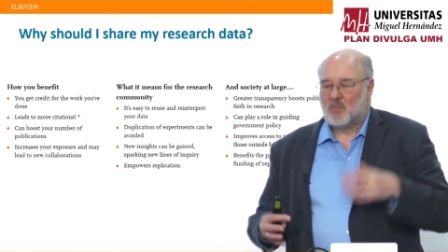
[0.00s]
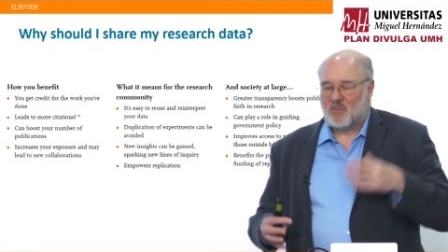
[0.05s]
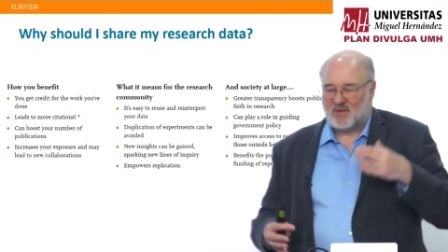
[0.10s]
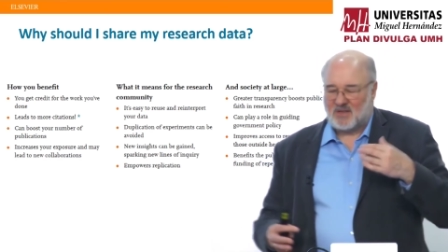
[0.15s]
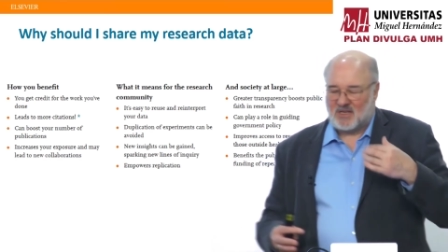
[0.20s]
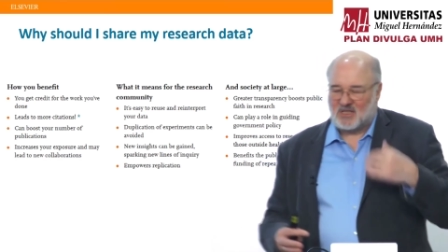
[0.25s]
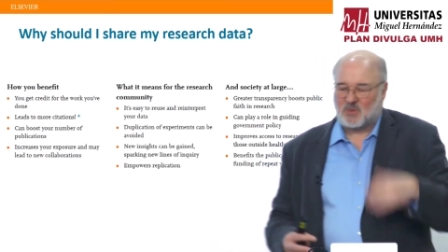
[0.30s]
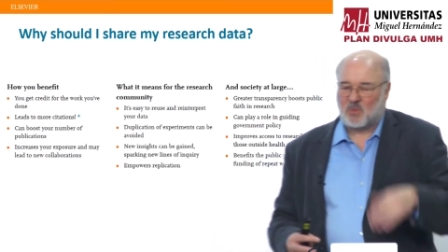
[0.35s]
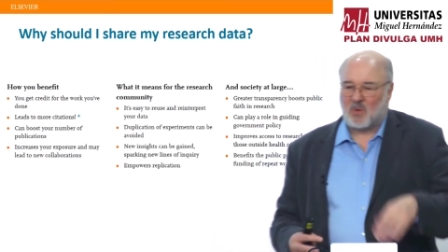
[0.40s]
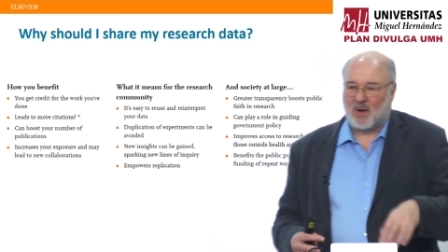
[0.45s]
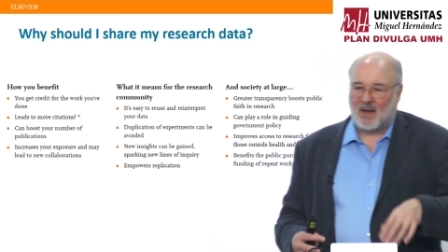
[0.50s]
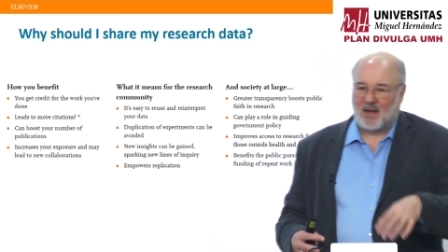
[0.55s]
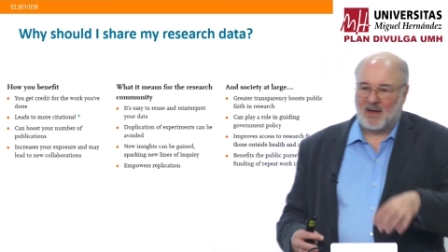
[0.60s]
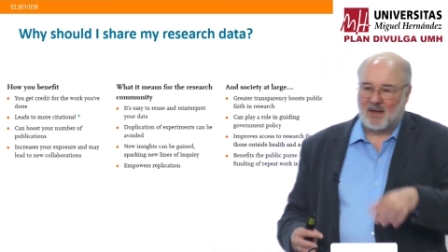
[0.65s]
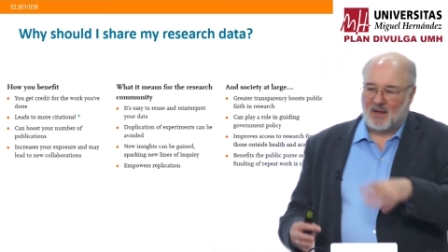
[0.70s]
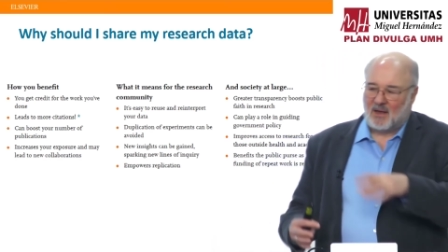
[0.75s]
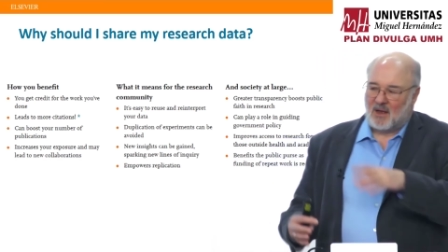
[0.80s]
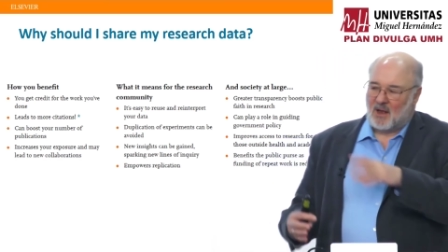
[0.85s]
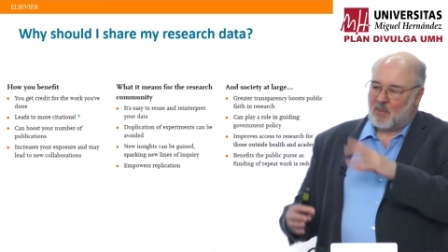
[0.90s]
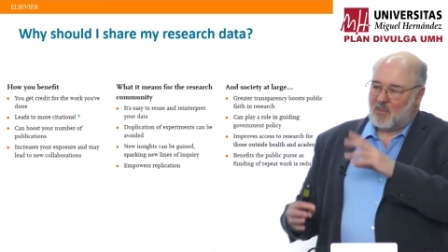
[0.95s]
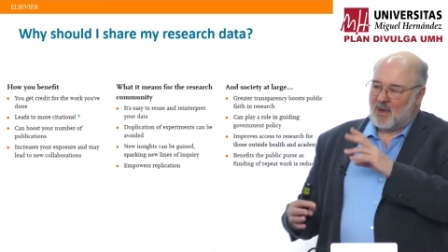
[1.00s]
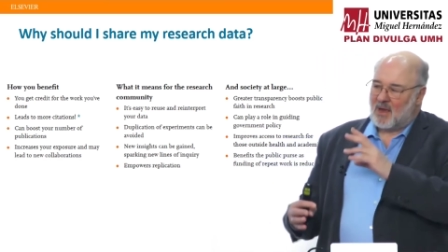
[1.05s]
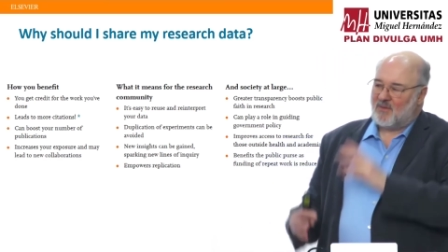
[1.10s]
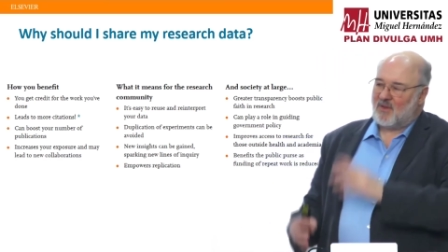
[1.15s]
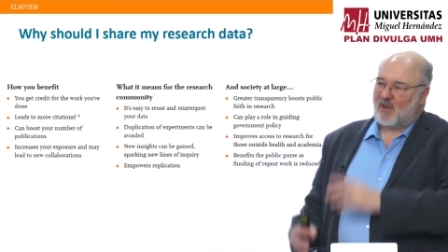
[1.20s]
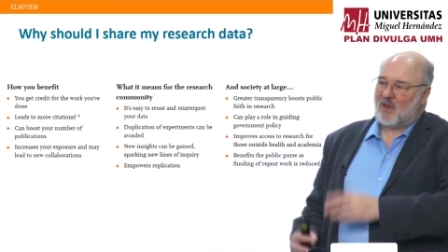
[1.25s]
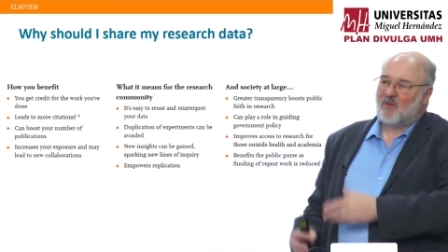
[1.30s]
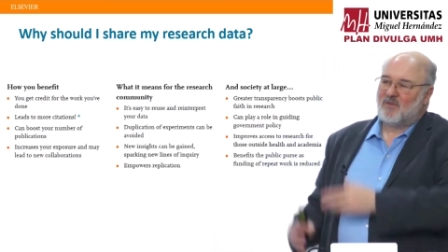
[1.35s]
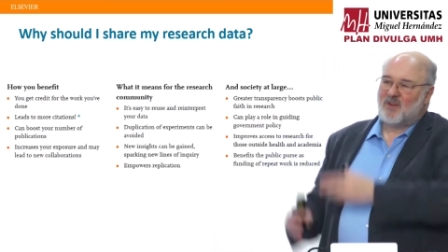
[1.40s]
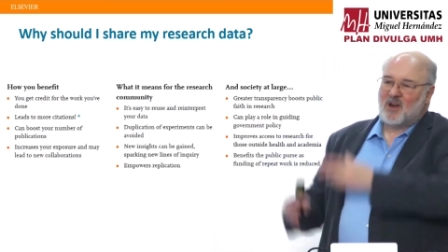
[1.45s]
This way, by
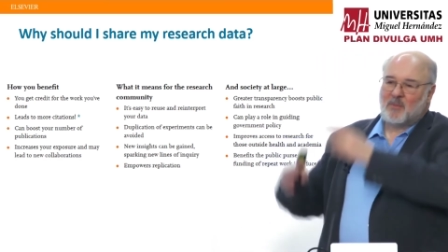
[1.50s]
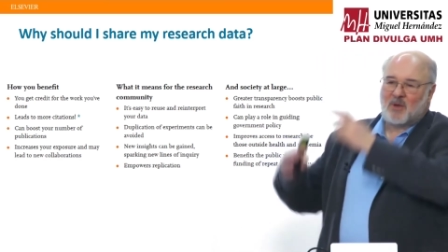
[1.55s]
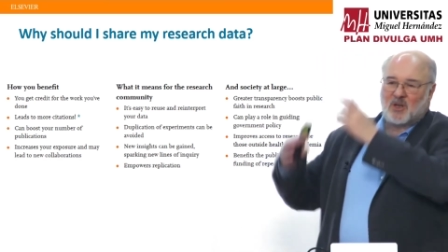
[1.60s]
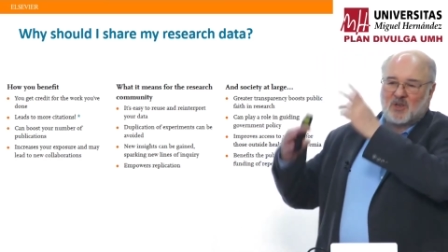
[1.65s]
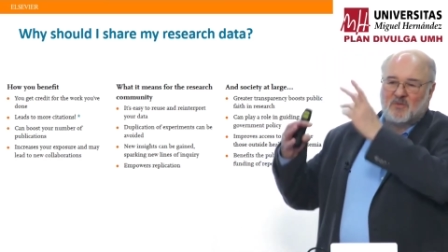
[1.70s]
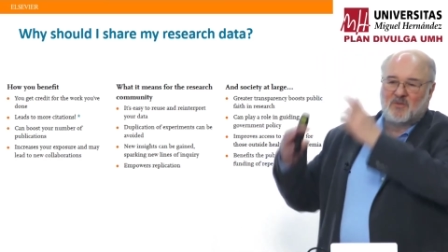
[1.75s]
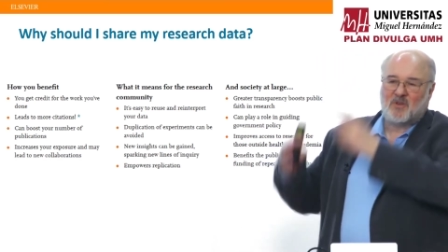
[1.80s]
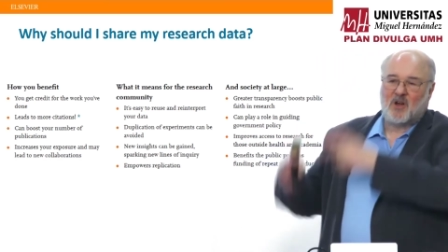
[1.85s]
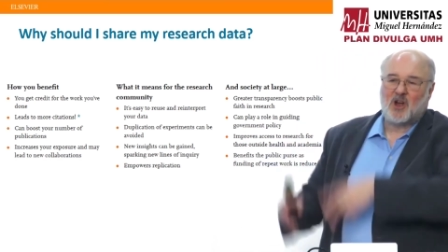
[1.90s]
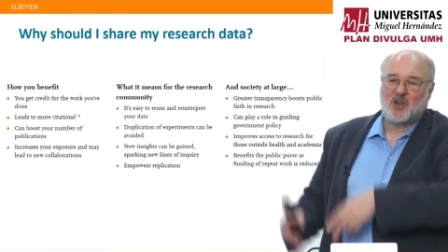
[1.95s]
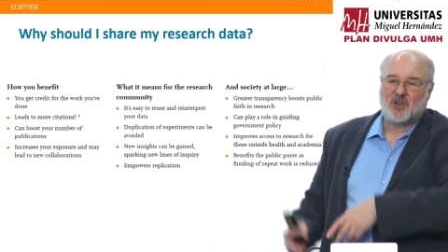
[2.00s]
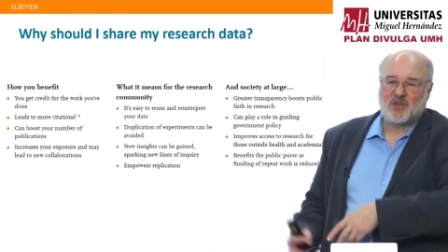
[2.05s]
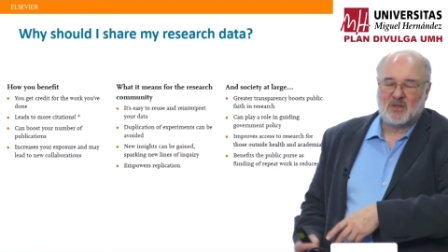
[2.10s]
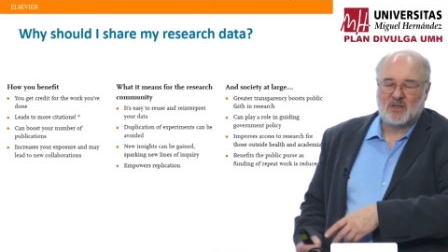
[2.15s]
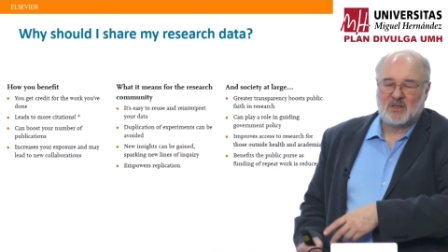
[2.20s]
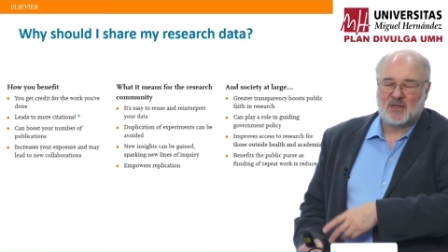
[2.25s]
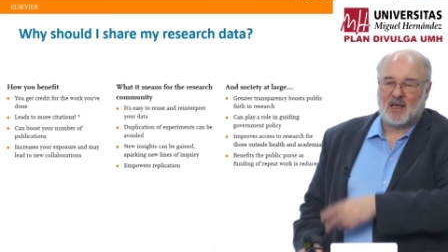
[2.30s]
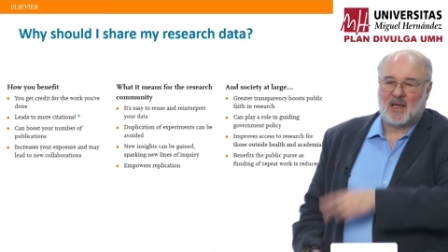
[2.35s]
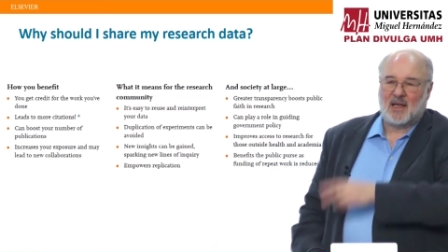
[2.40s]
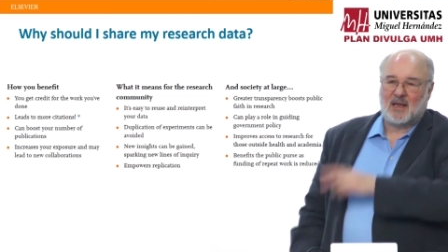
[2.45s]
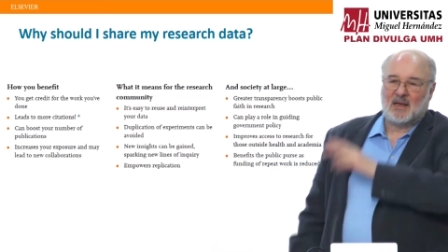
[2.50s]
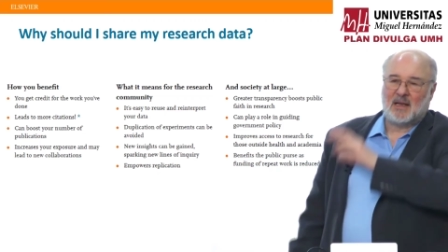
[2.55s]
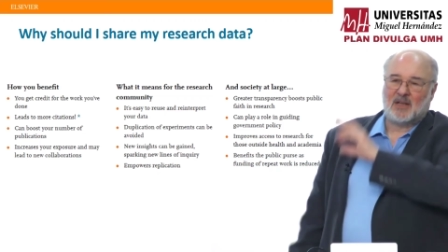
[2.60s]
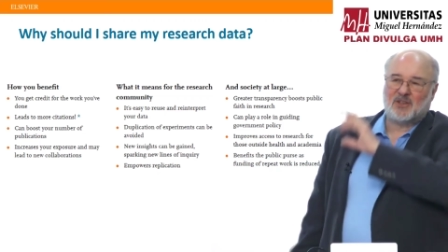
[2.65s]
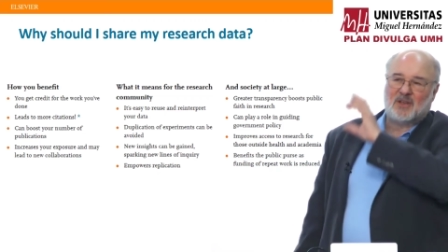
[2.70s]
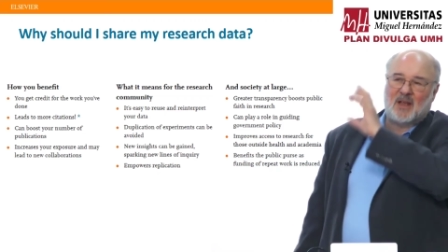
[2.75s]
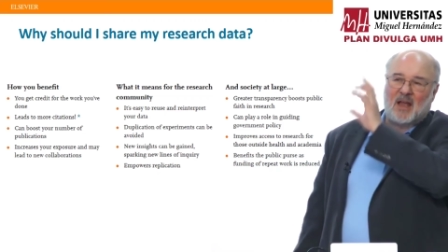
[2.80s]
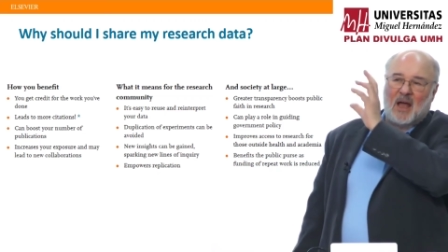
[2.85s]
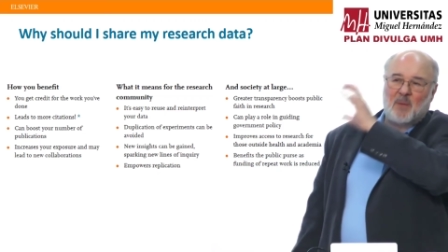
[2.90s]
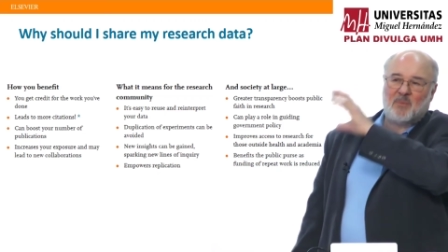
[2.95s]
having it very much versioned and
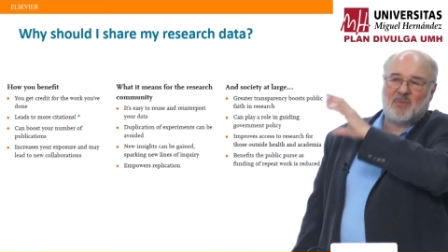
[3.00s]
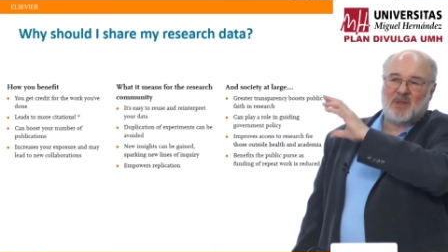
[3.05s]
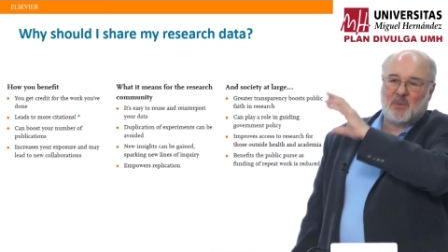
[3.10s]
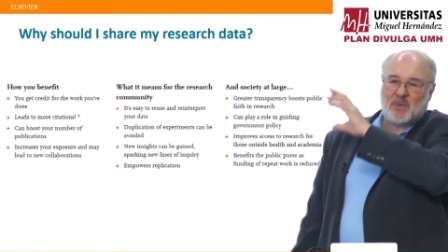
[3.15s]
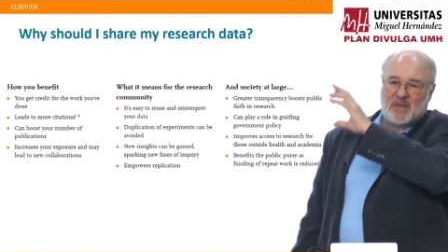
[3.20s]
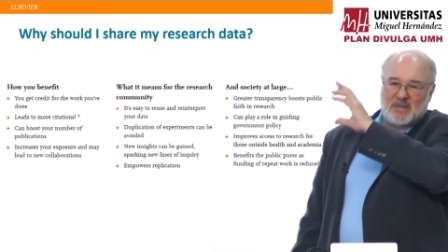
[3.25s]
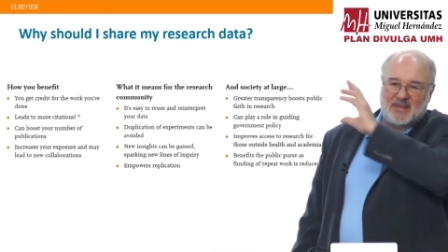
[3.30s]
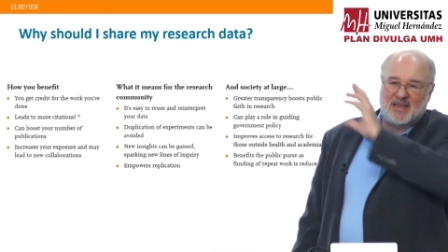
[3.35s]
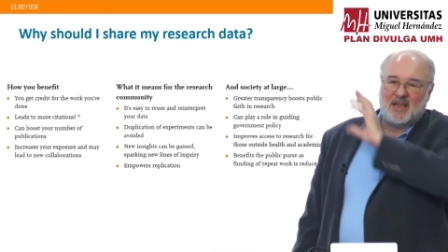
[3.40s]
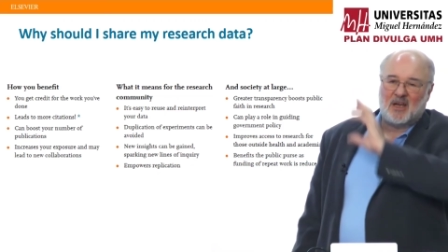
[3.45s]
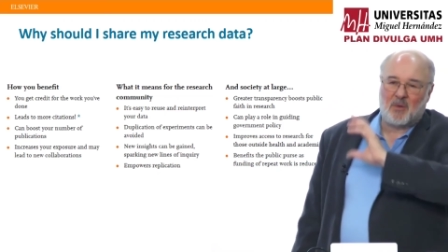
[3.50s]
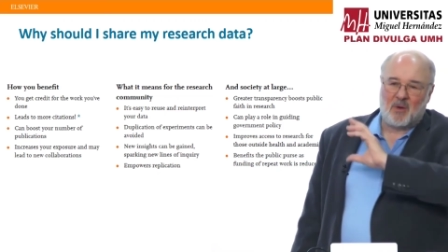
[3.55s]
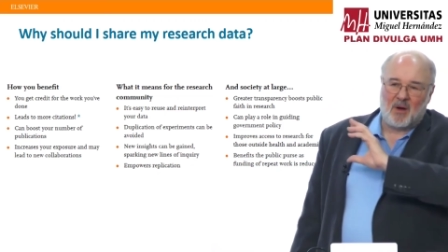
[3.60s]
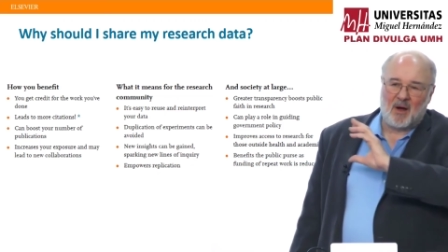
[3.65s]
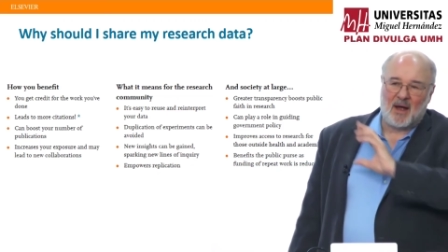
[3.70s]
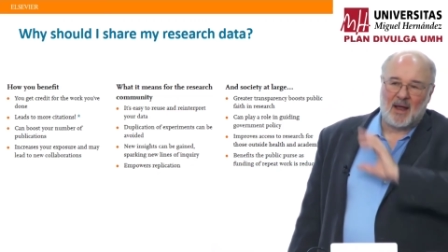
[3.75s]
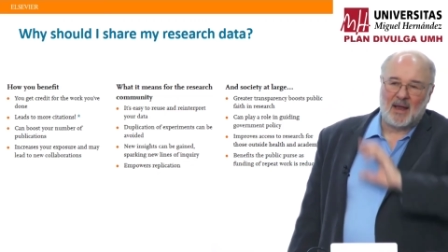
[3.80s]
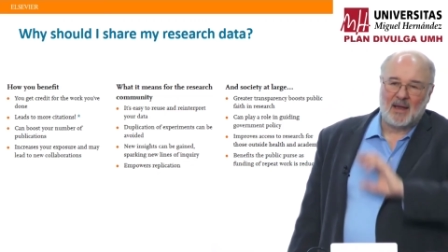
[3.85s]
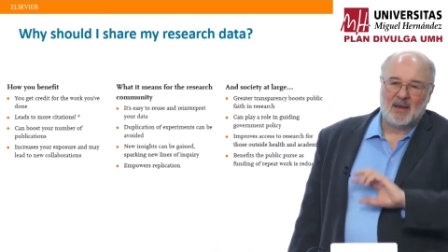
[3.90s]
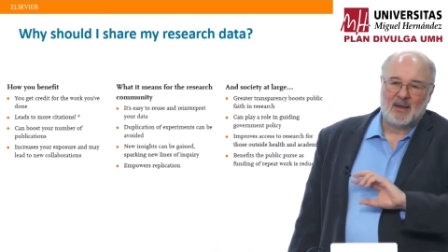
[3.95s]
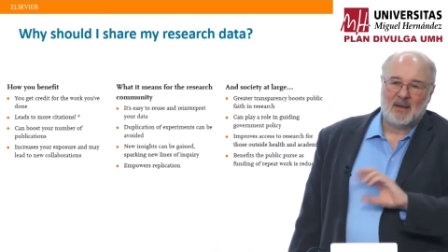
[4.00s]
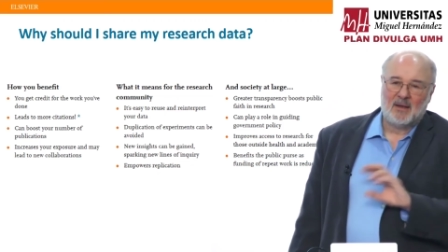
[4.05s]
actually up there with a DOI,